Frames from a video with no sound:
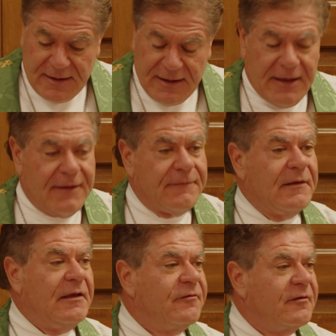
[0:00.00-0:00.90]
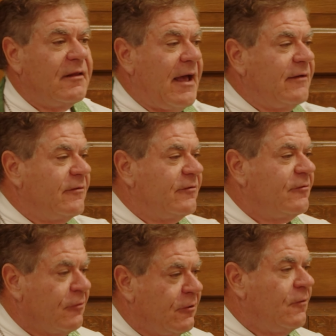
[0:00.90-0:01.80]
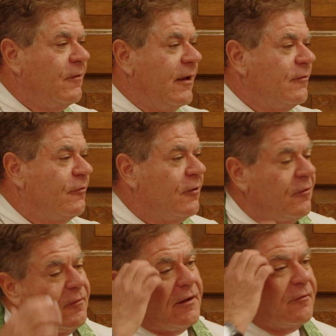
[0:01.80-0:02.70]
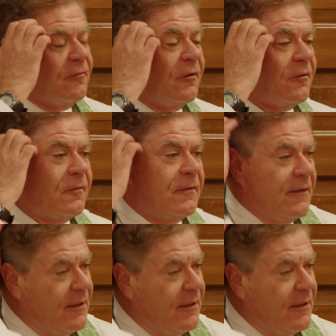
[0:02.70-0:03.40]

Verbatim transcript: and his classes grew and grew and grew.